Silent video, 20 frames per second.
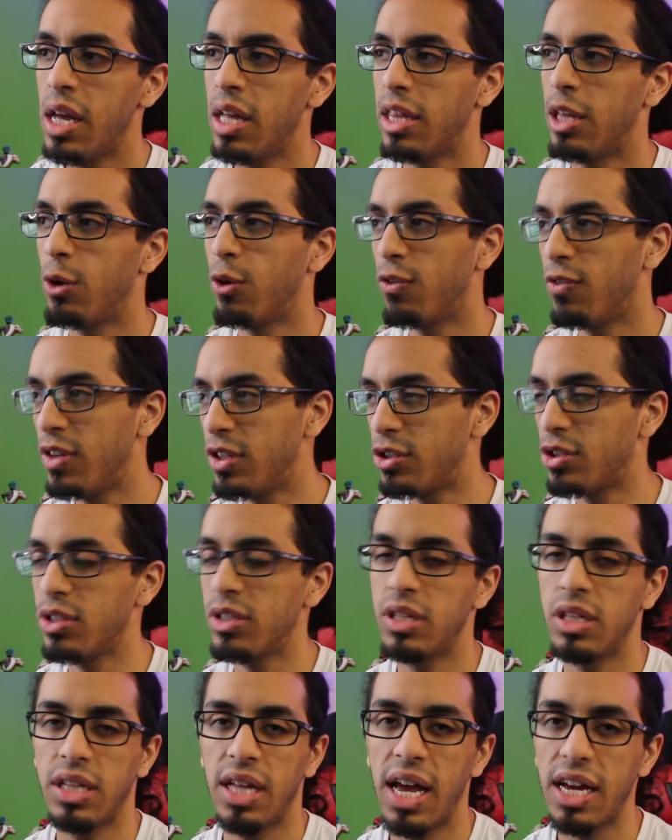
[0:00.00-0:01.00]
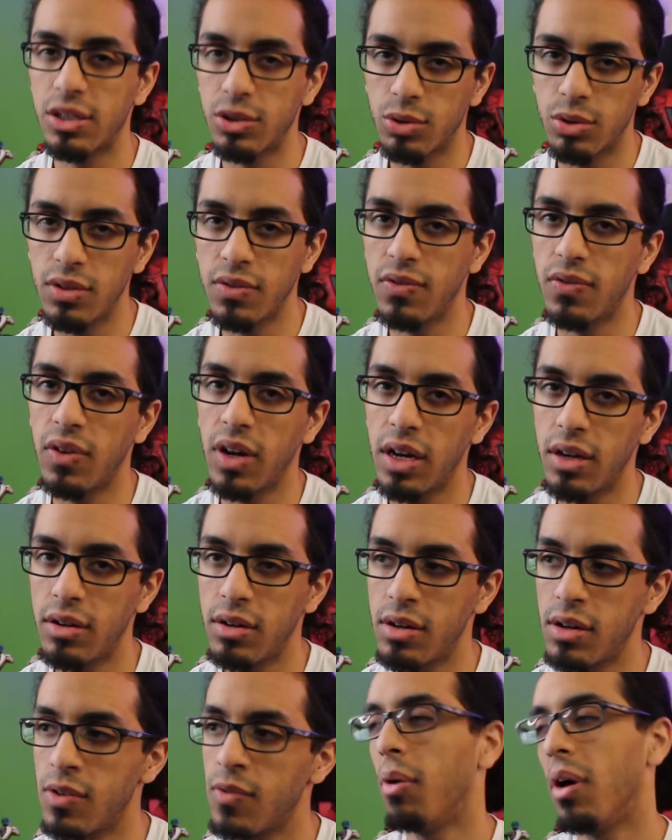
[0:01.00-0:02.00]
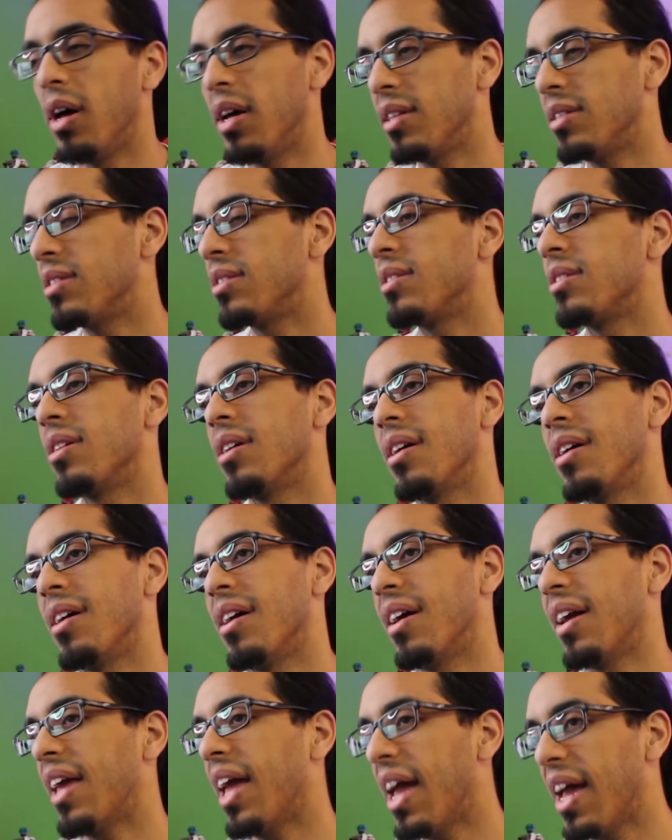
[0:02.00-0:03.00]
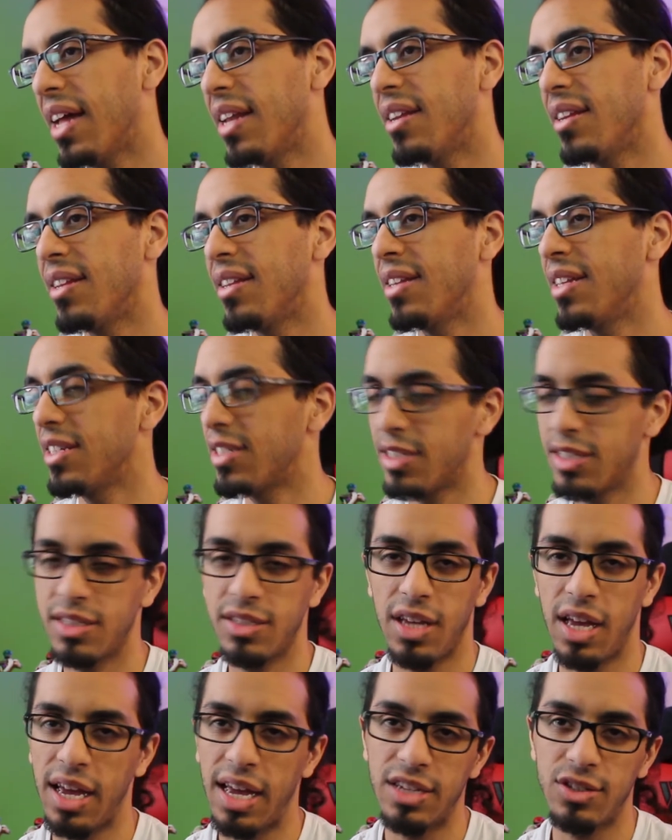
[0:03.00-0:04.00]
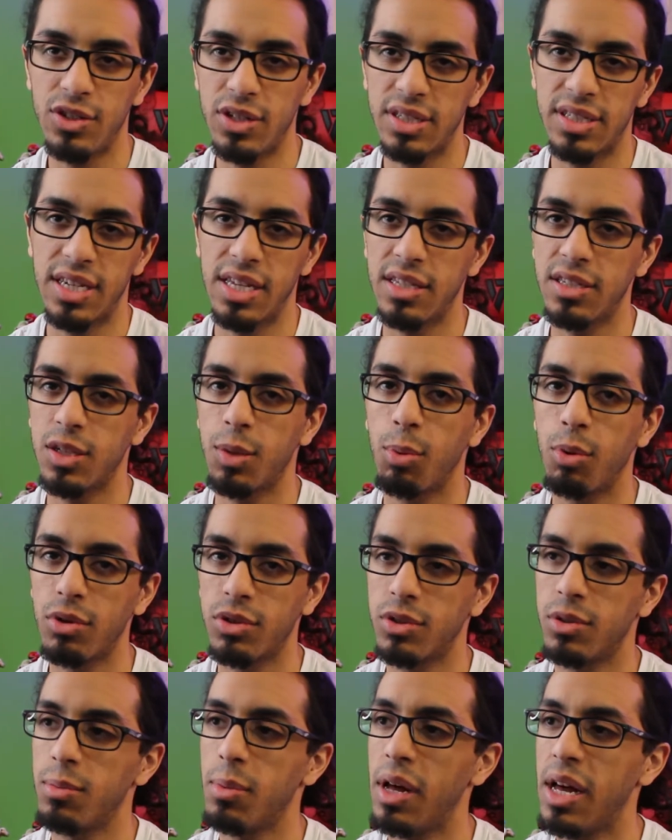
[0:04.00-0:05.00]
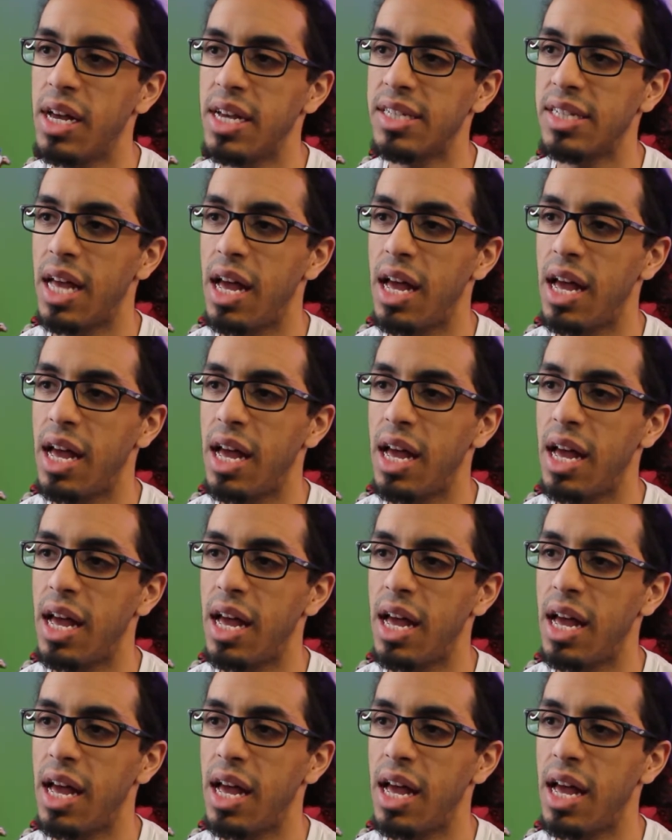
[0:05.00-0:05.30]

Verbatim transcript: They were featured in the last Street Fighter, but again, this is, I guess you could say this is a personal bias.